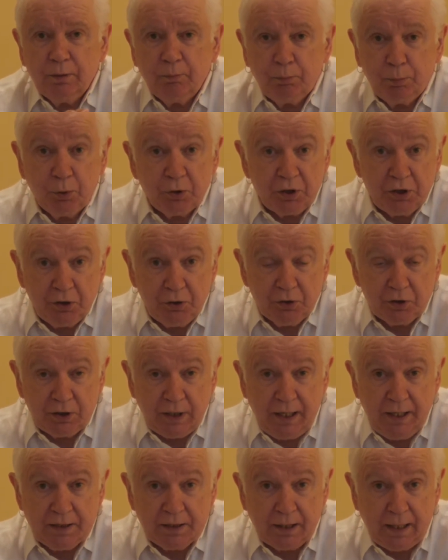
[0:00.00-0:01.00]
putting your
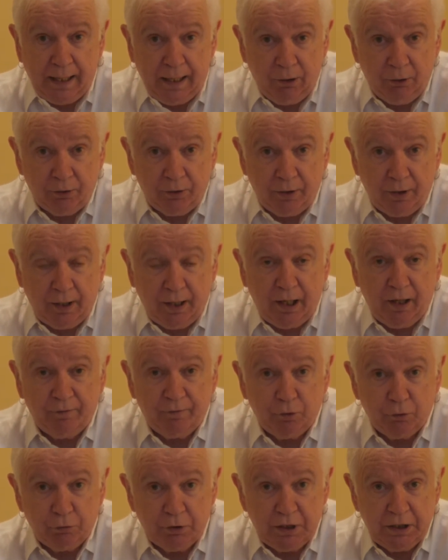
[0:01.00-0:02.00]
data out there
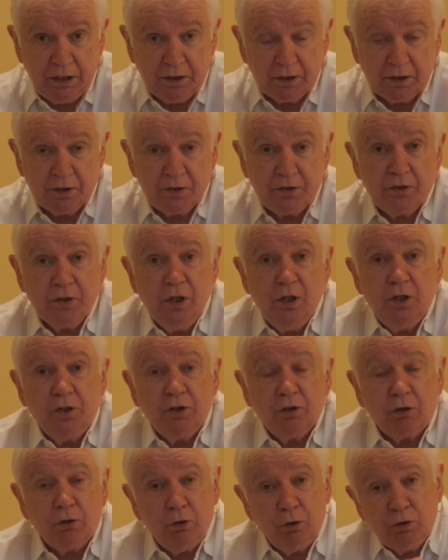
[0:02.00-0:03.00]
for readers,
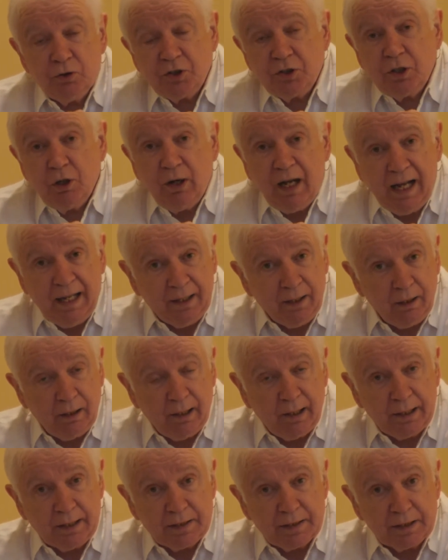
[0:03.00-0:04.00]
you're also
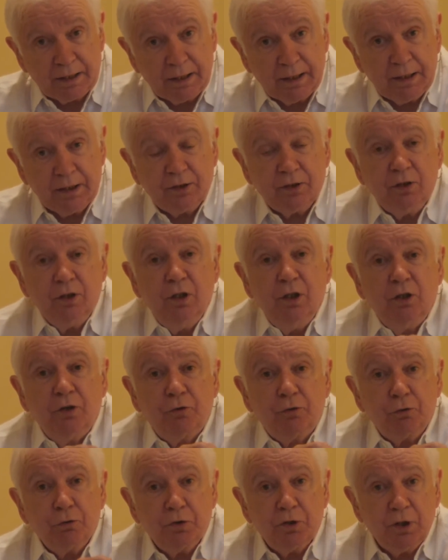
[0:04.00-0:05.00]
analyzing it
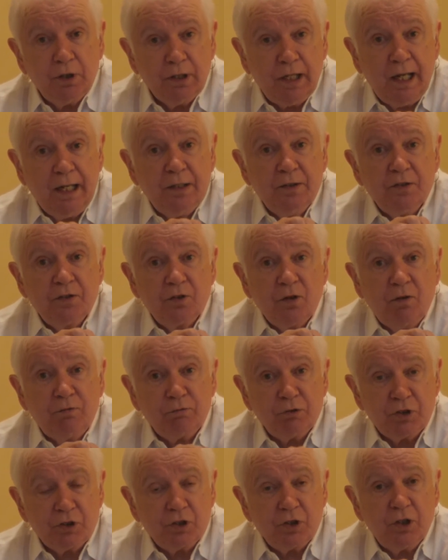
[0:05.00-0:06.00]
through the lens of
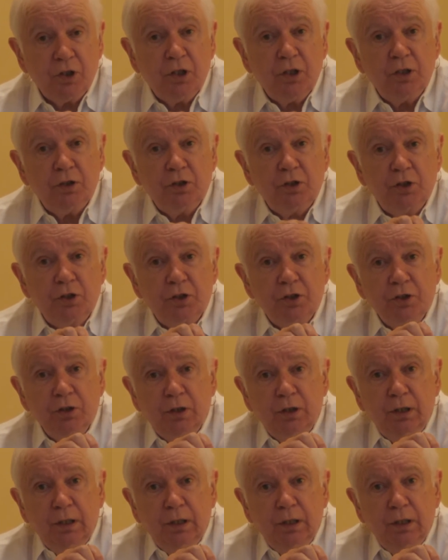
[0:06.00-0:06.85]
research,